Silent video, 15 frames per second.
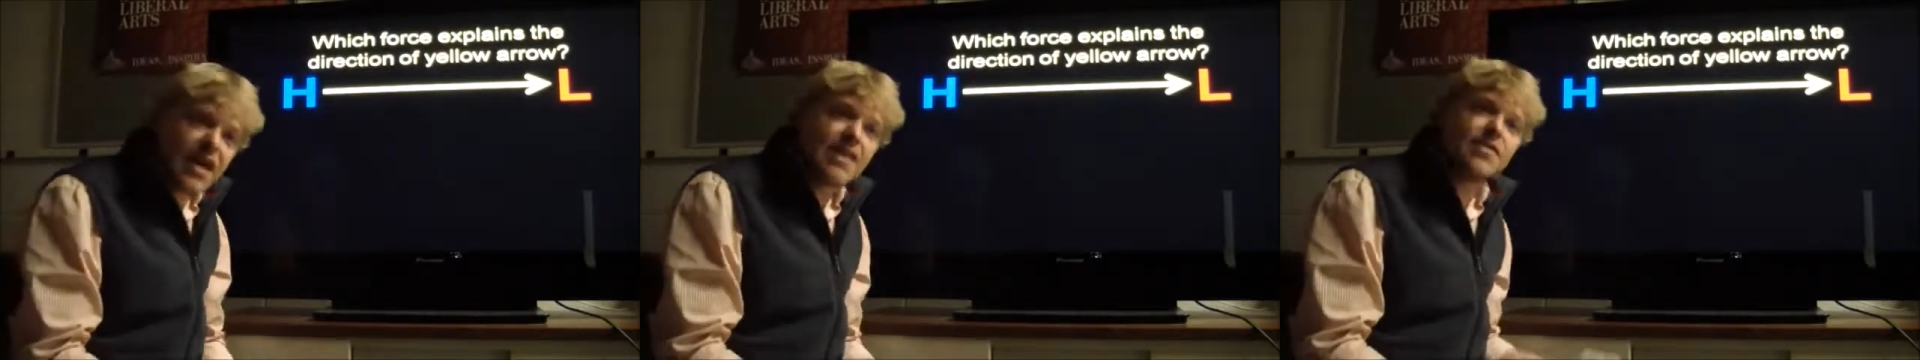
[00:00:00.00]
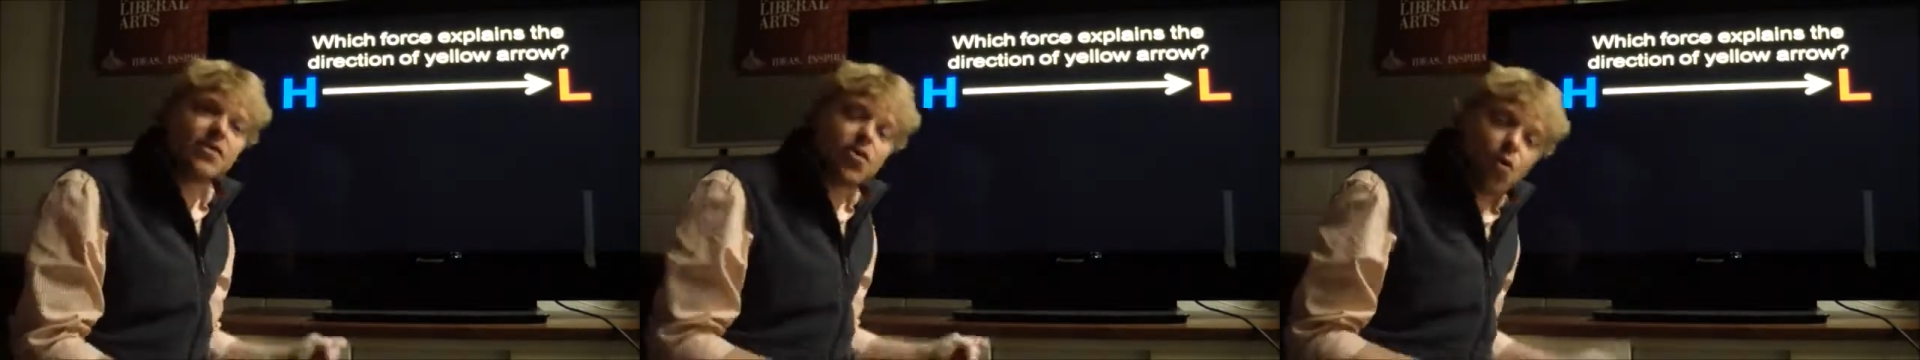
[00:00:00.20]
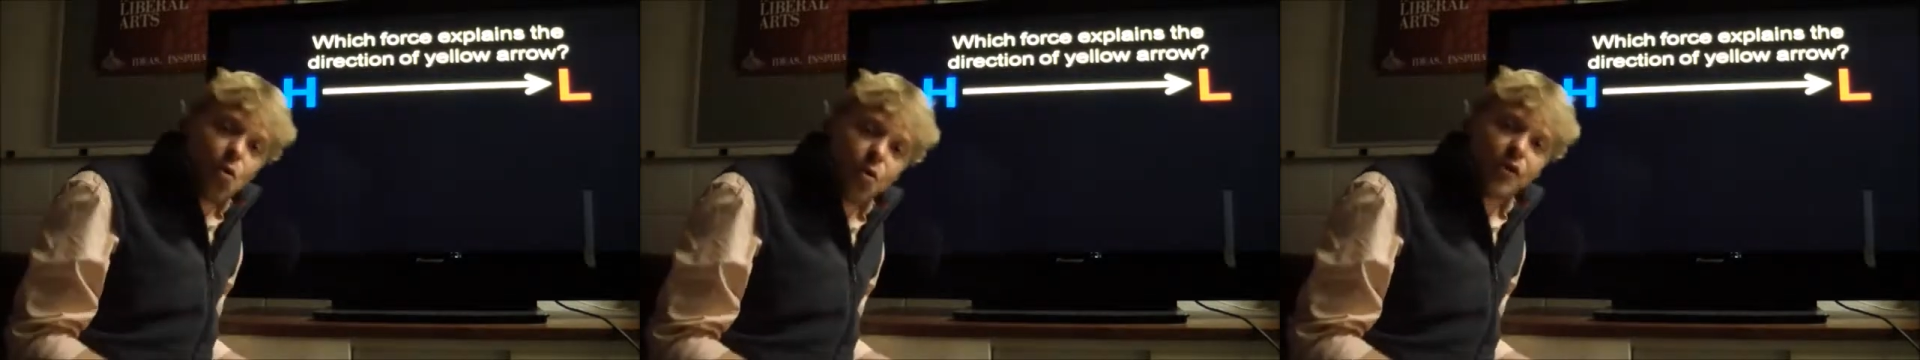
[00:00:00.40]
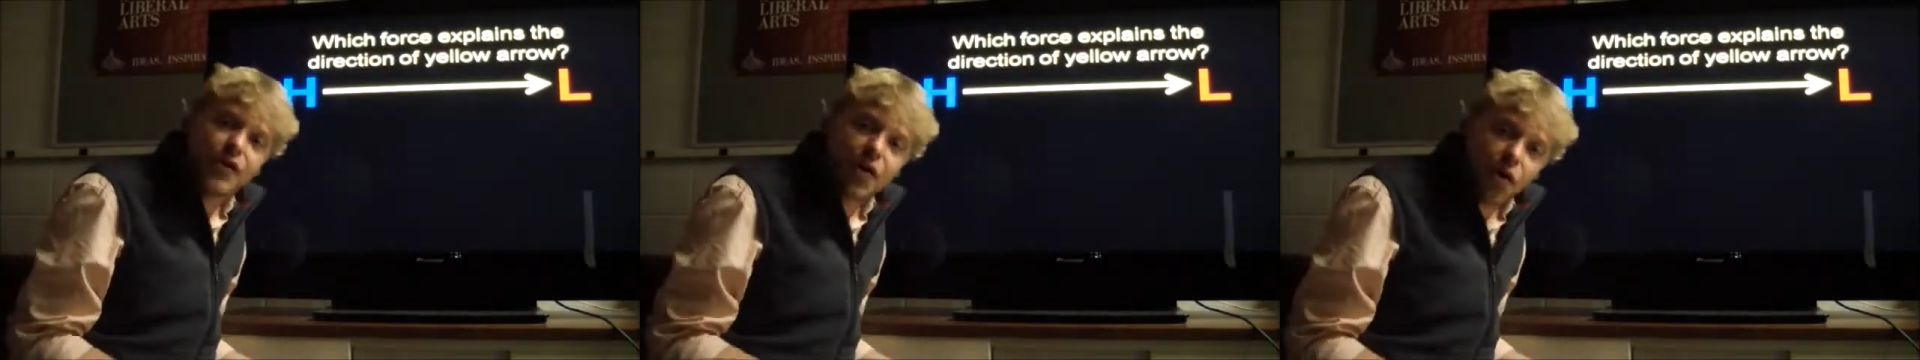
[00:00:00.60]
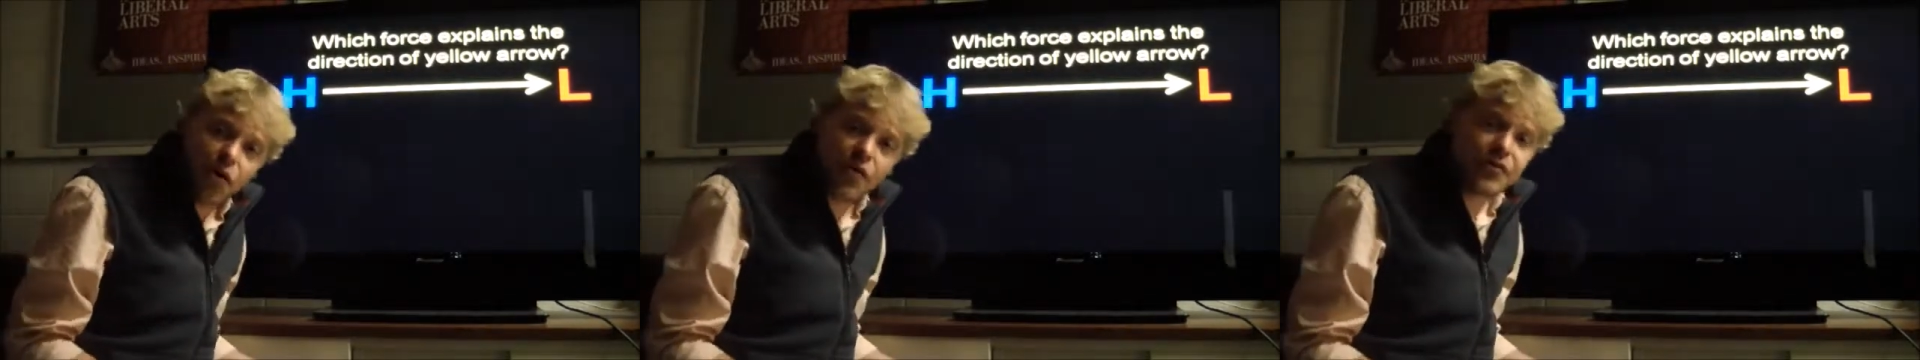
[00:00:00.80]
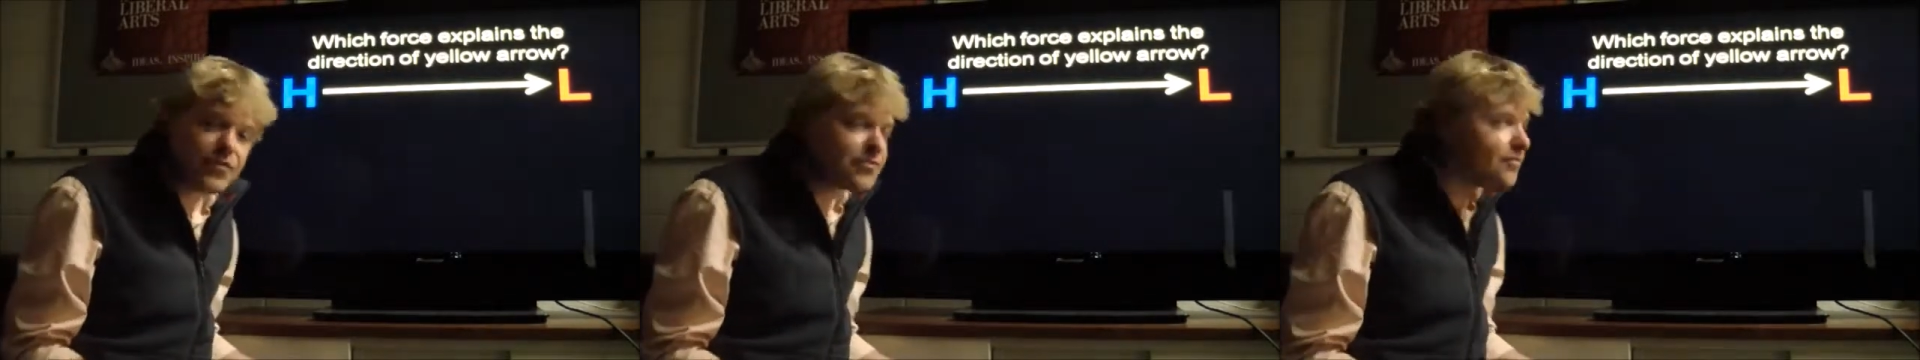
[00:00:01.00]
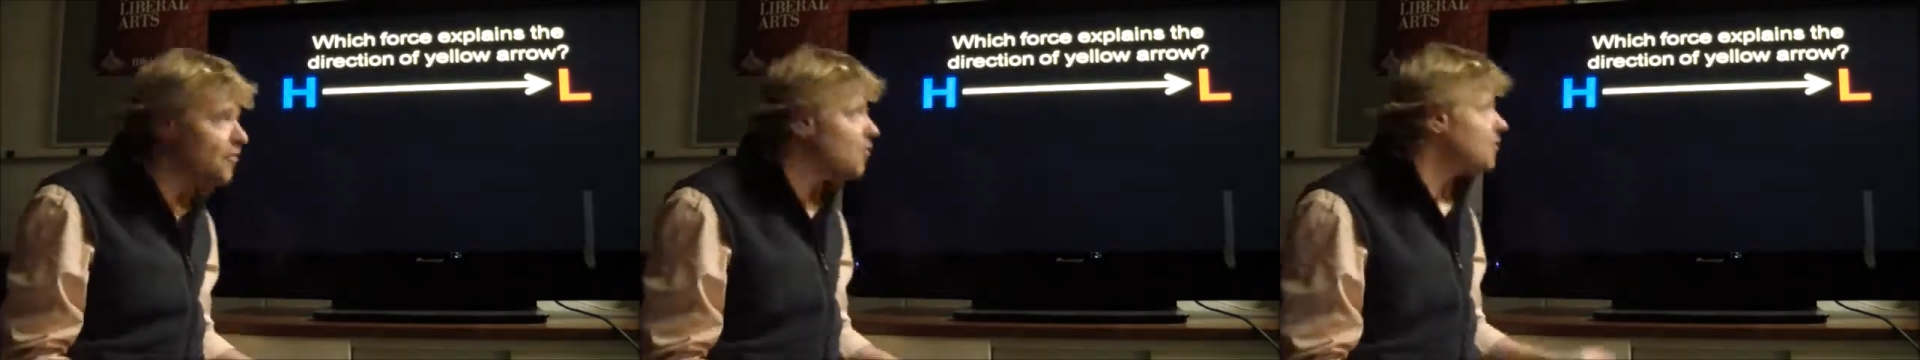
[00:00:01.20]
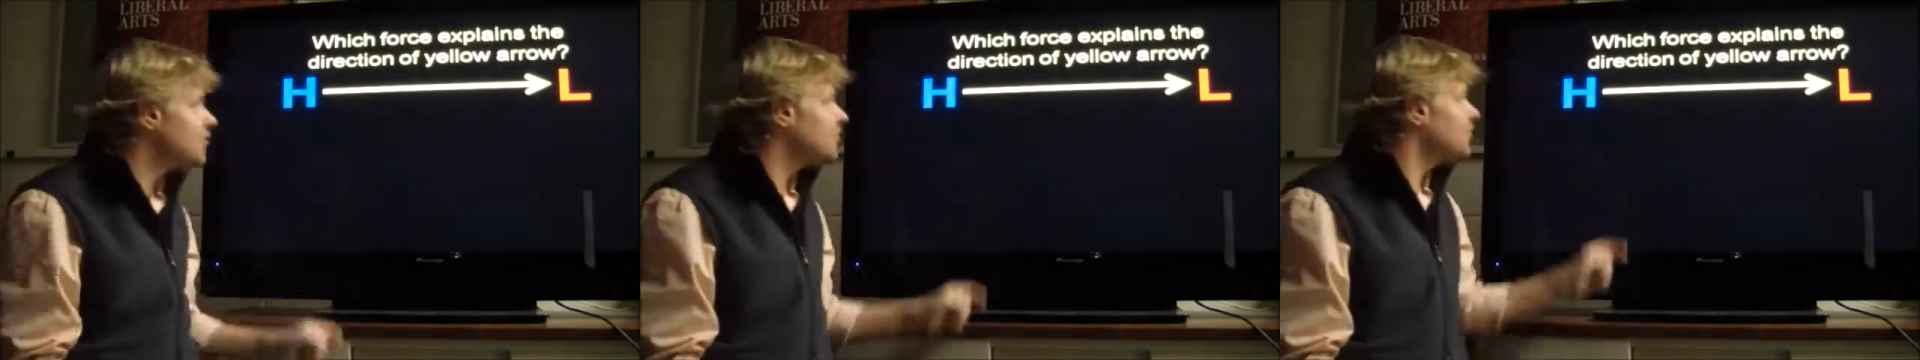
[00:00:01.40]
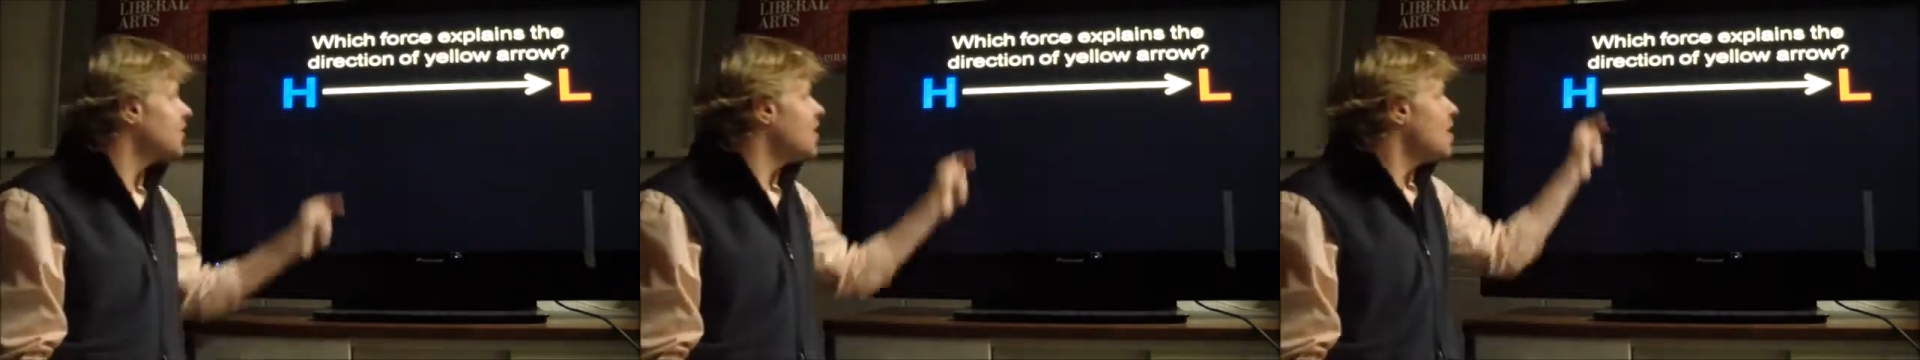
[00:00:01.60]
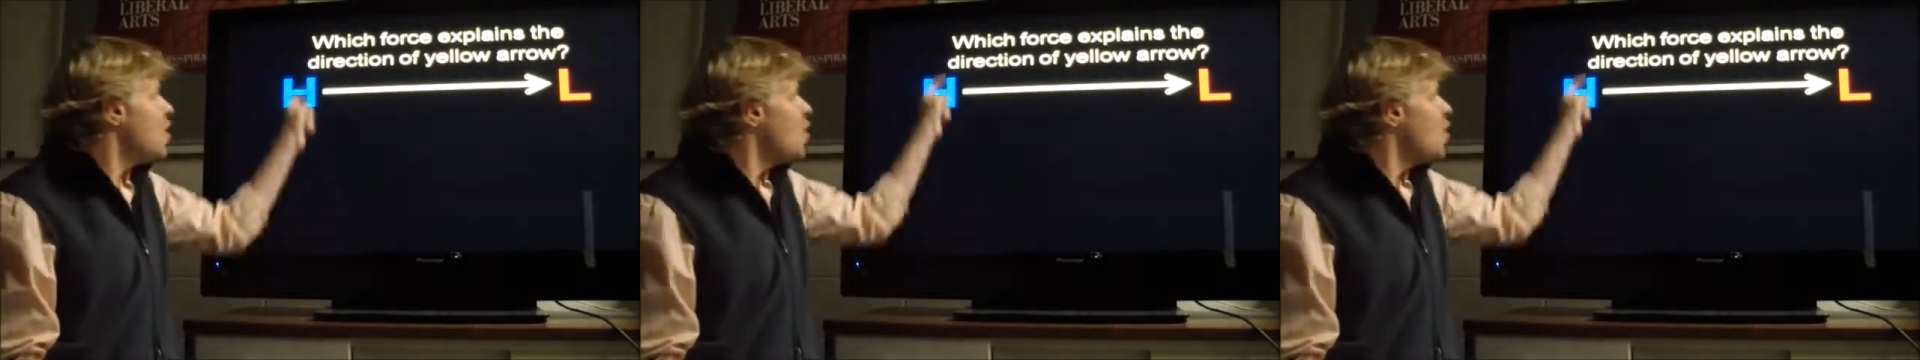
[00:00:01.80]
and the Coriolis force,